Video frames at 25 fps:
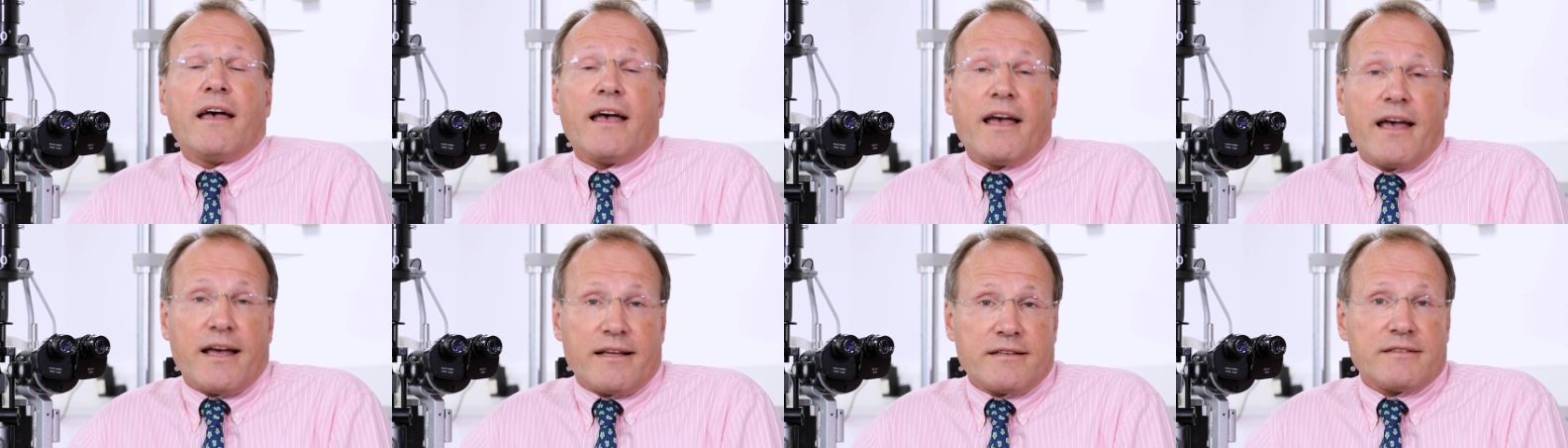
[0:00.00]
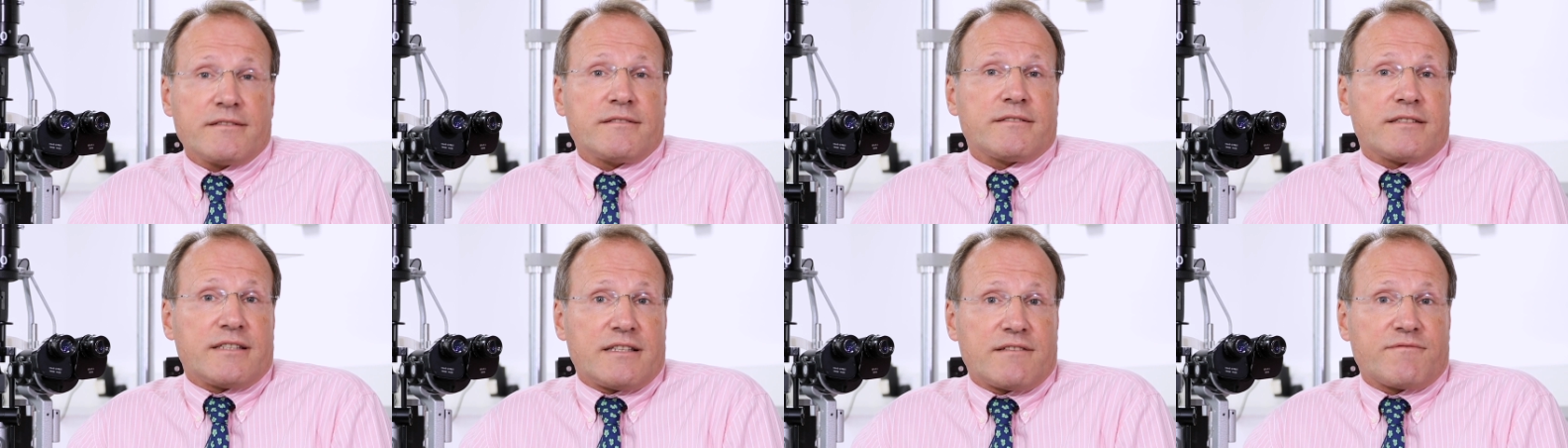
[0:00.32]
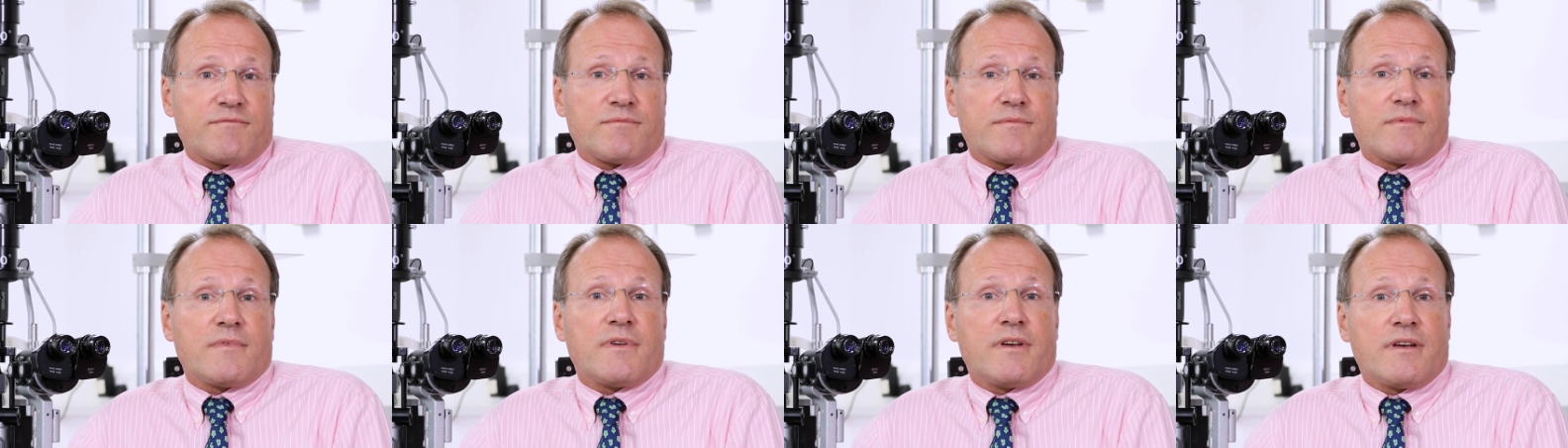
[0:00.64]
and
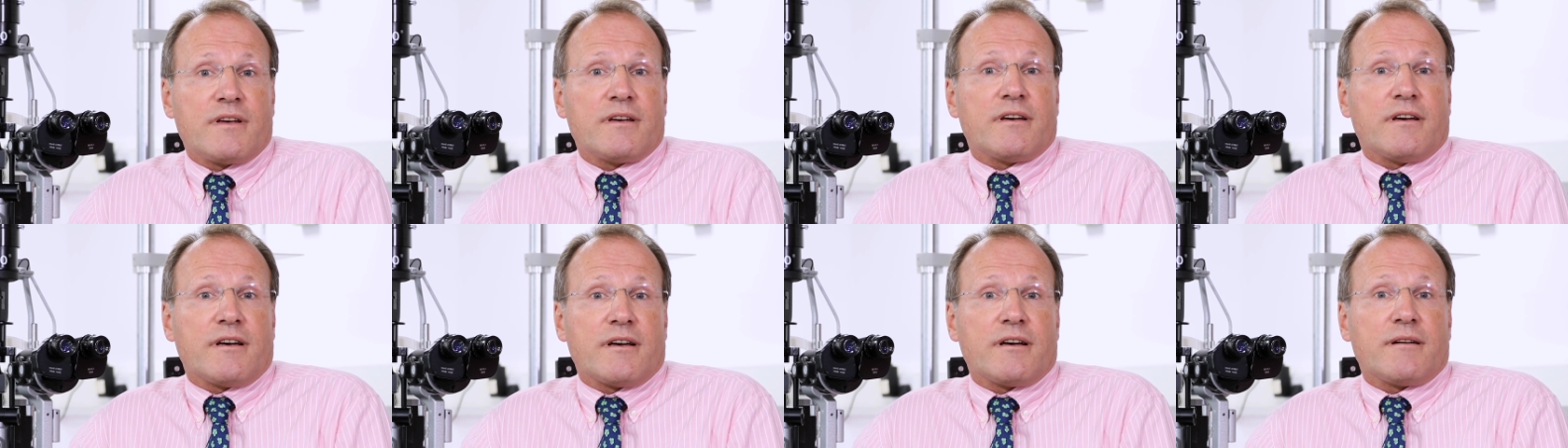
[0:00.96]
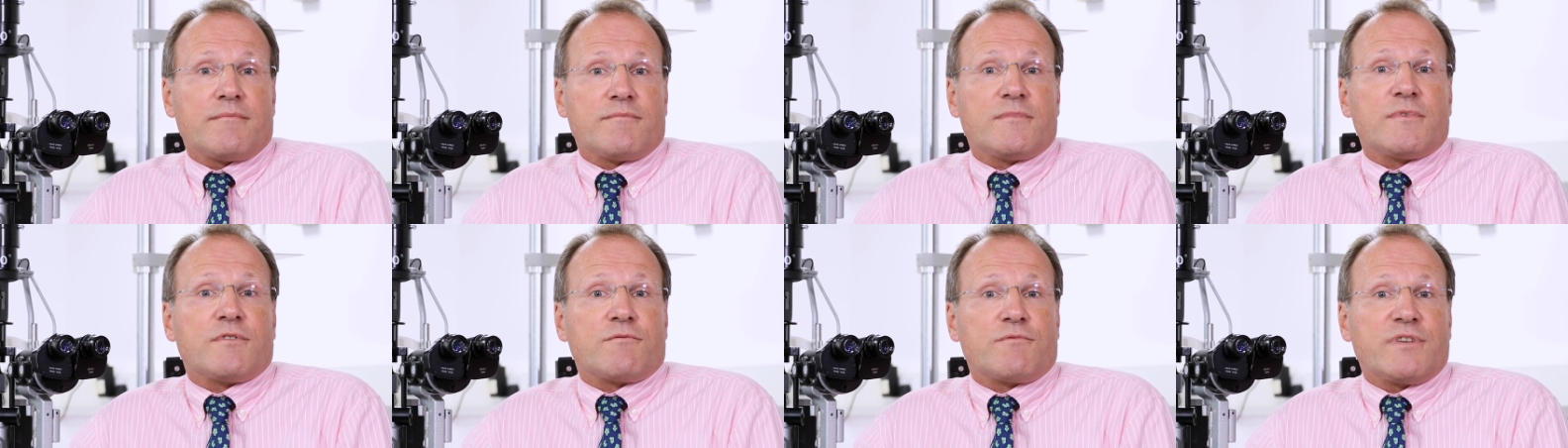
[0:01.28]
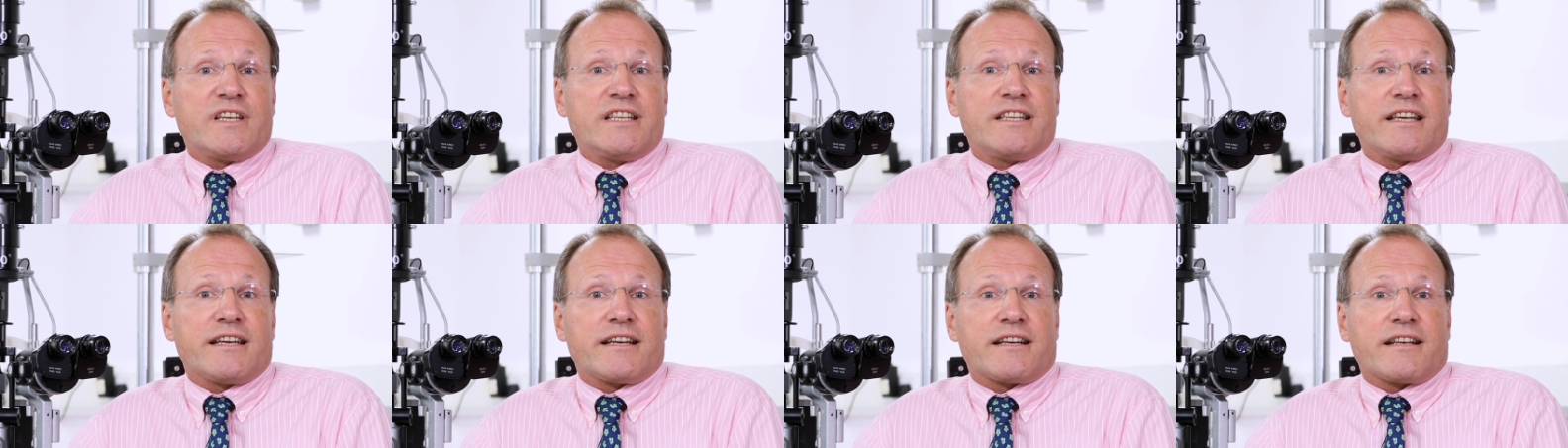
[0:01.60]
even um,
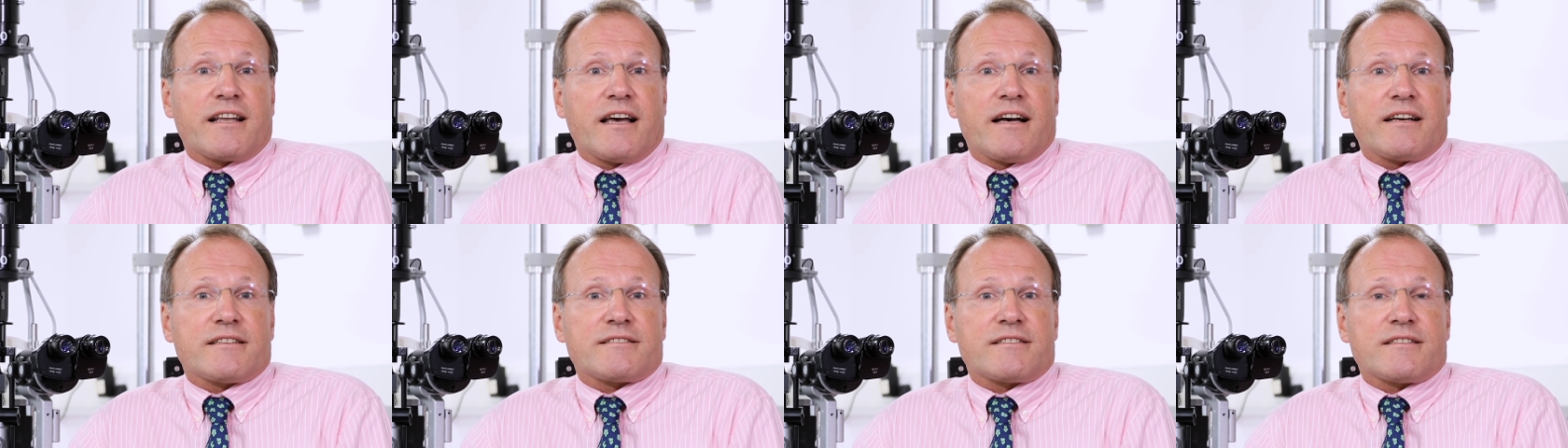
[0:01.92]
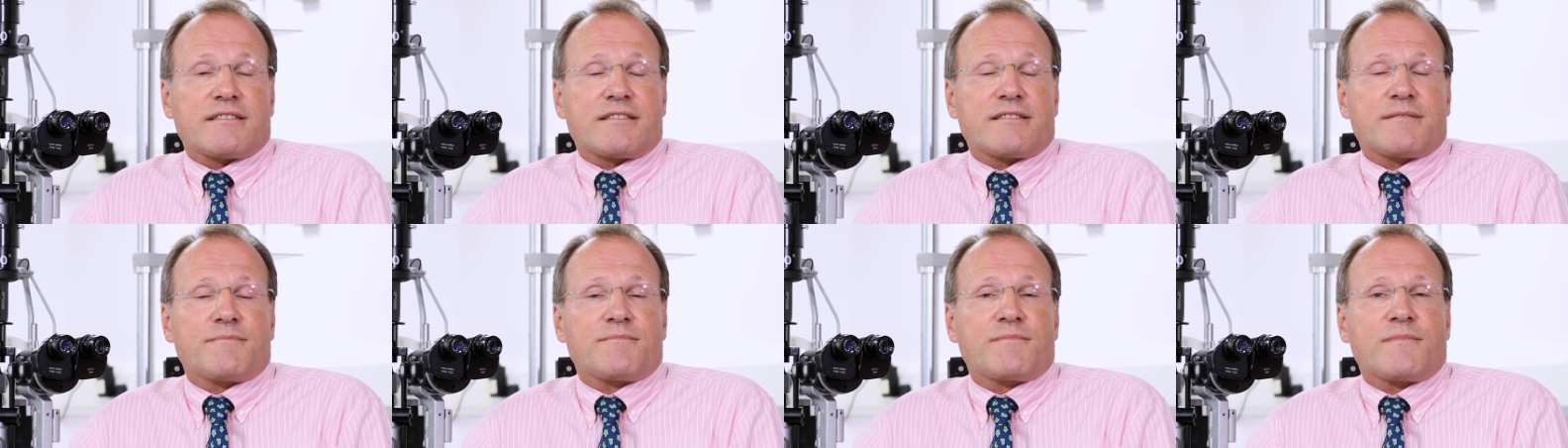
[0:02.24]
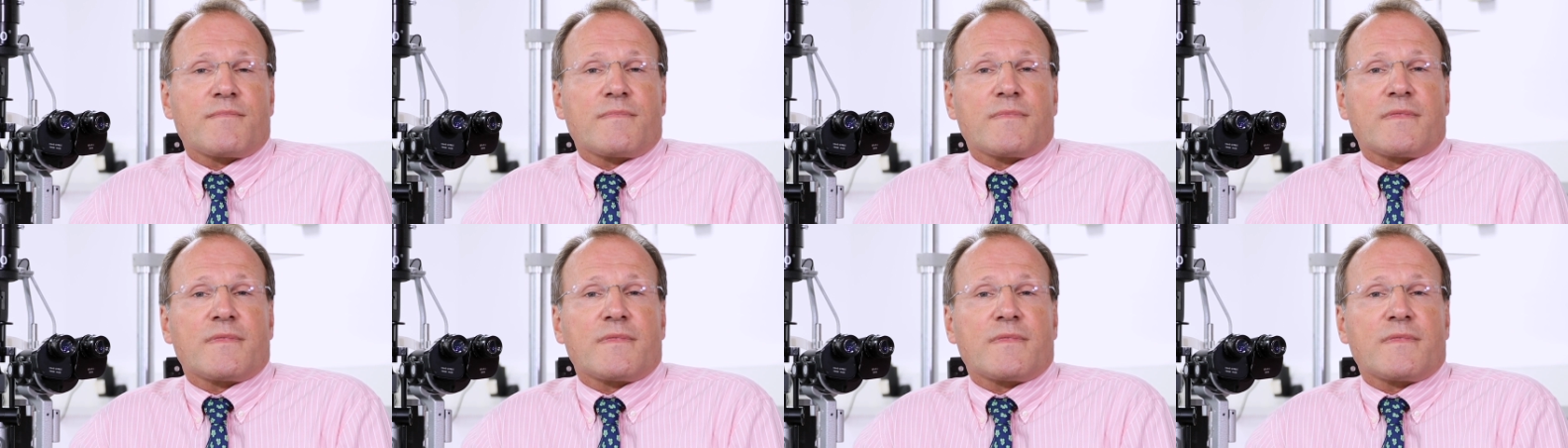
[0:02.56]
reading glasses.